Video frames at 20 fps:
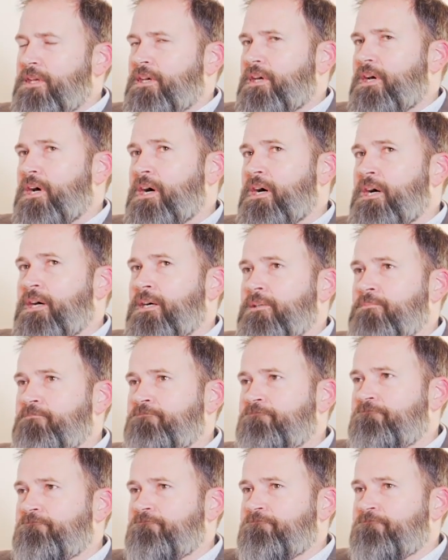
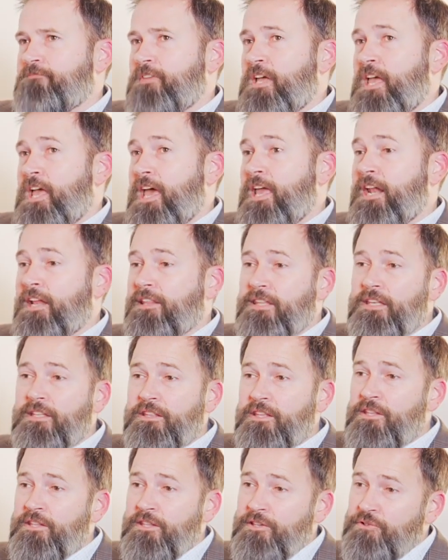And I think
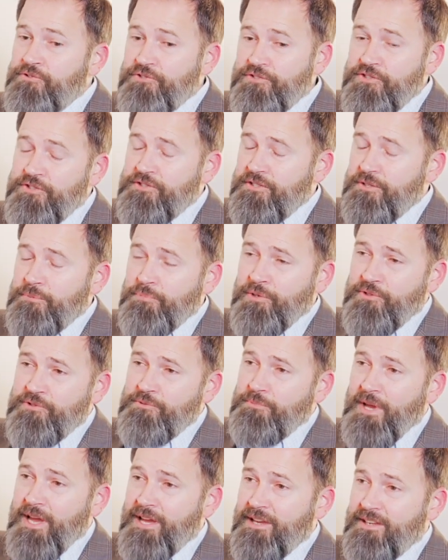then there's just the
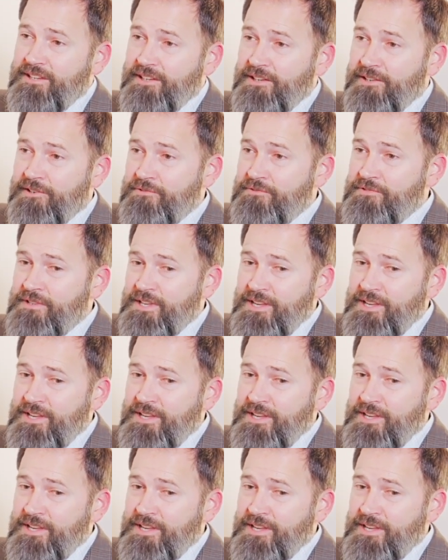pushback of